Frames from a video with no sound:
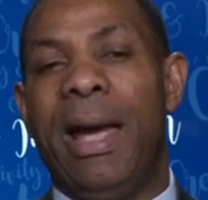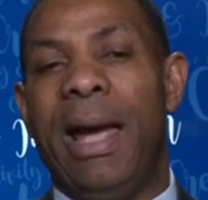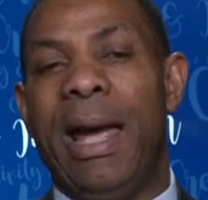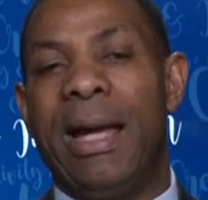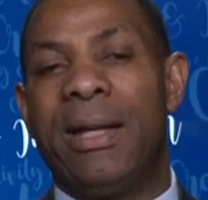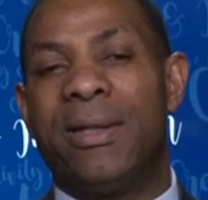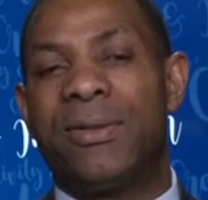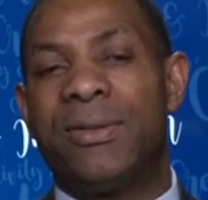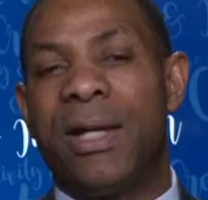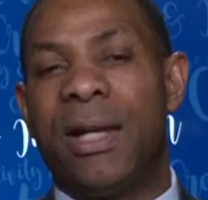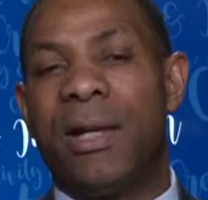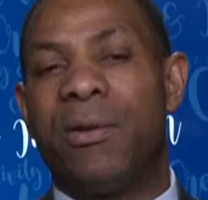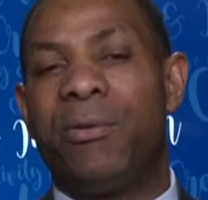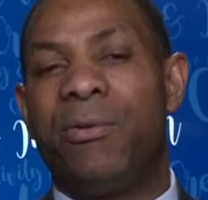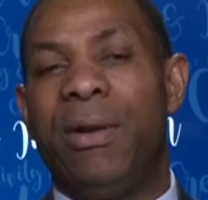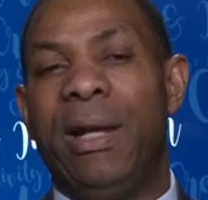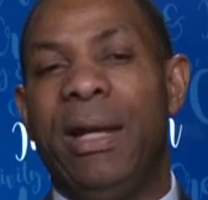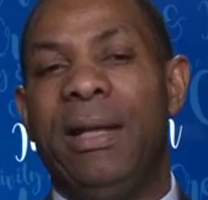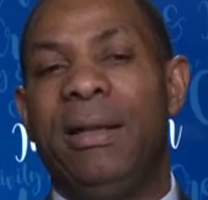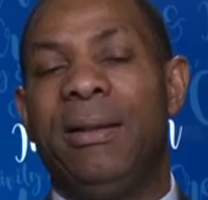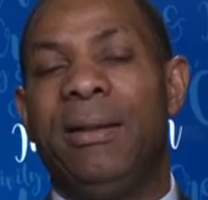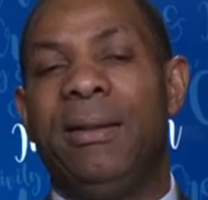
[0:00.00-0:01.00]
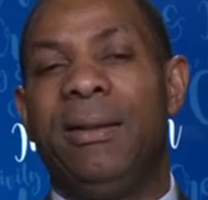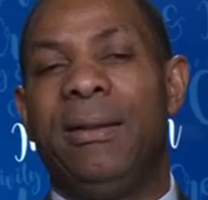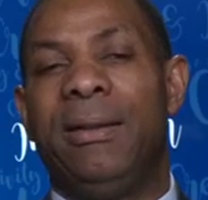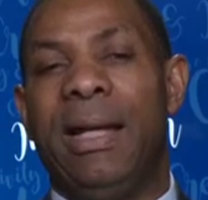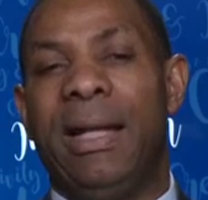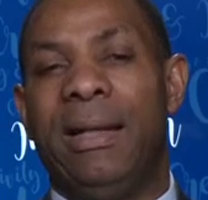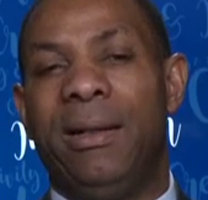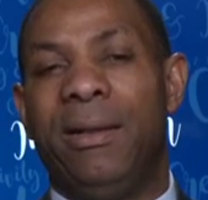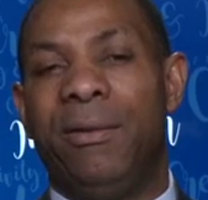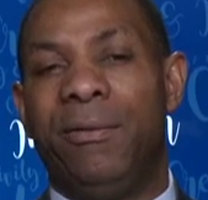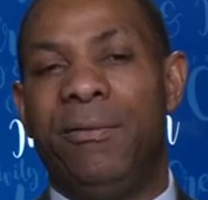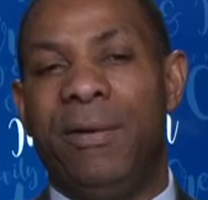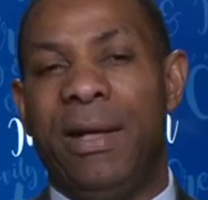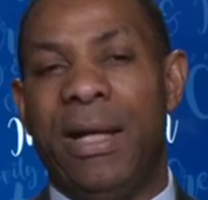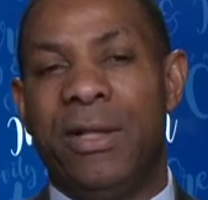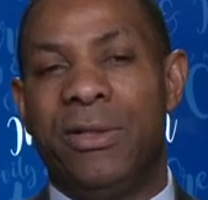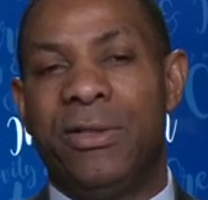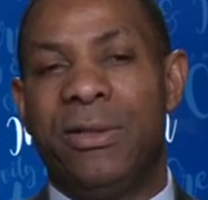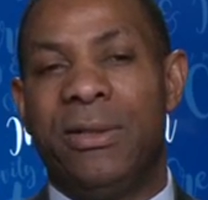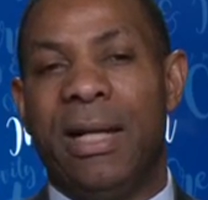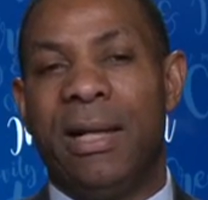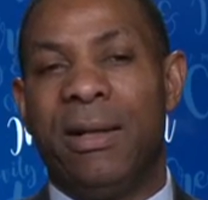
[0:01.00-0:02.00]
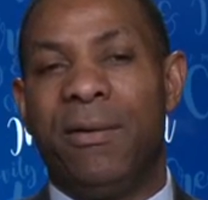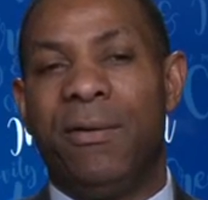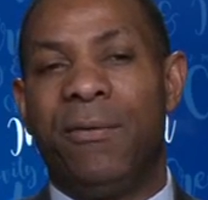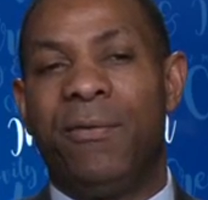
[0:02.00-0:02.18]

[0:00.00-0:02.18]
accelerate that innovation,